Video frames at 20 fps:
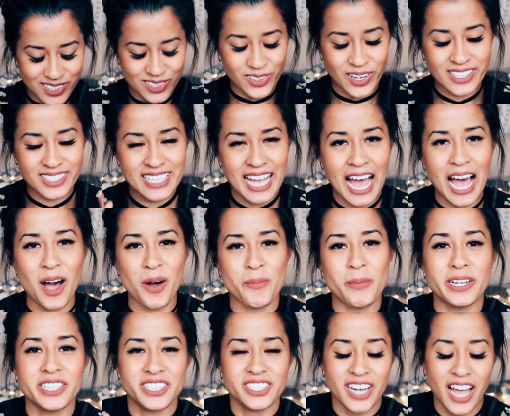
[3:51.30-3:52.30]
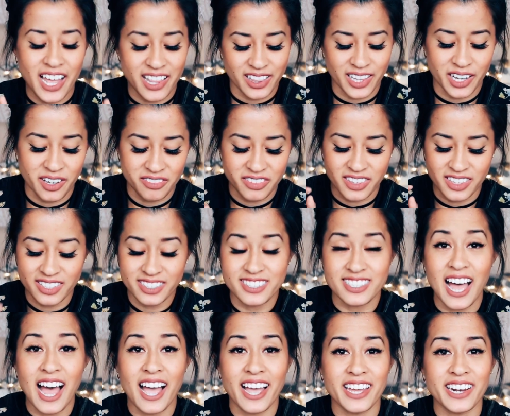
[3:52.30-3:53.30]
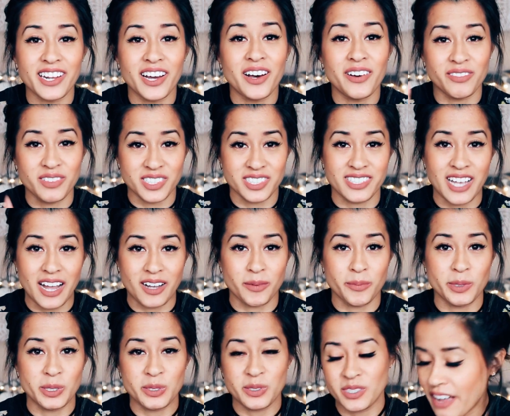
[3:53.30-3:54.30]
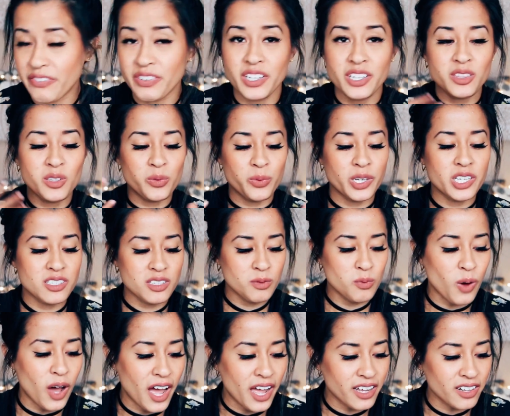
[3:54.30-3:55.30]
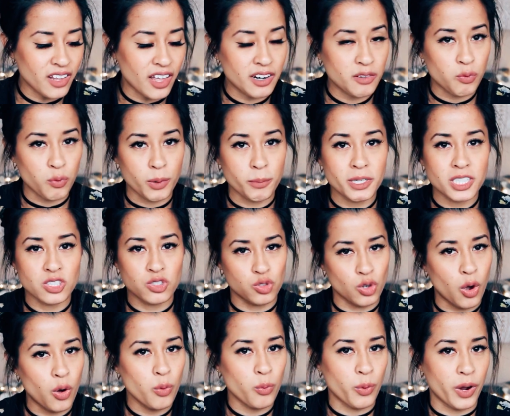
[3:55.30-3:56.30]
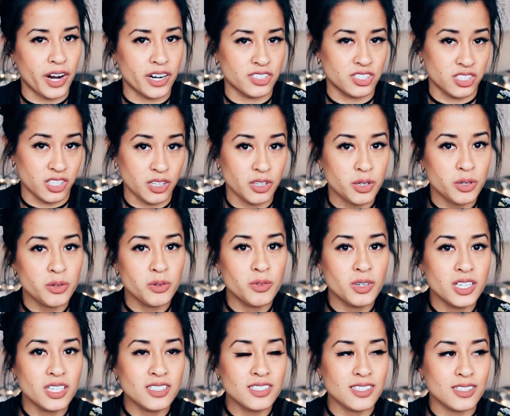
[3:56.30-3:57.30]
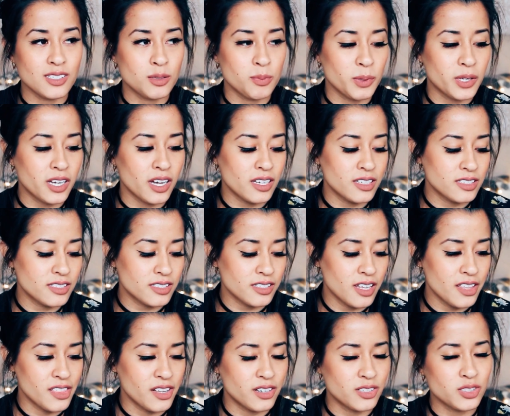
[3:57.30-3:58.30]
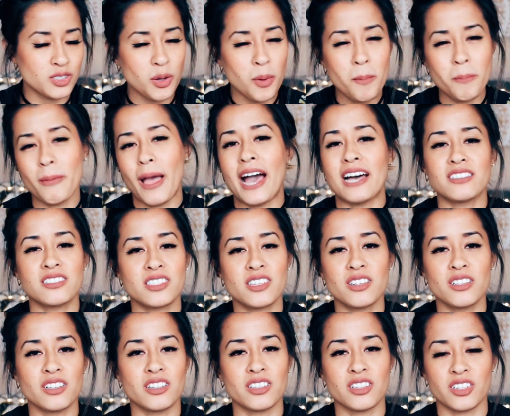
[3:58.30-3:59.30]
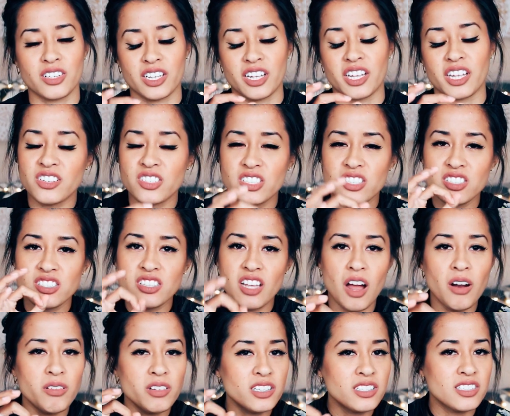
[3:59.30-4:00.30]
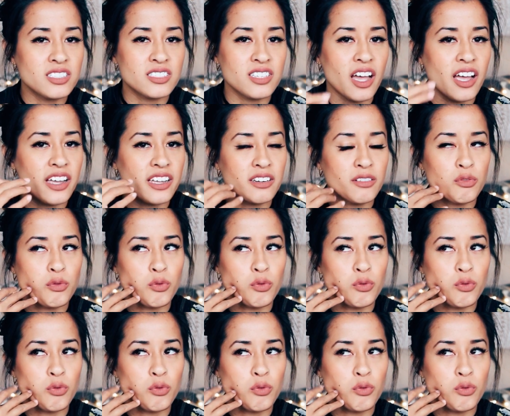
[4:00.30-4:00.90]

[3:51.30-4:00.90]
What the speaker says: stress how much I love the design of these stackables. I feel like the reason why a lot of women don't wear silicone rings is because they're so masculine looking. They're just not really designed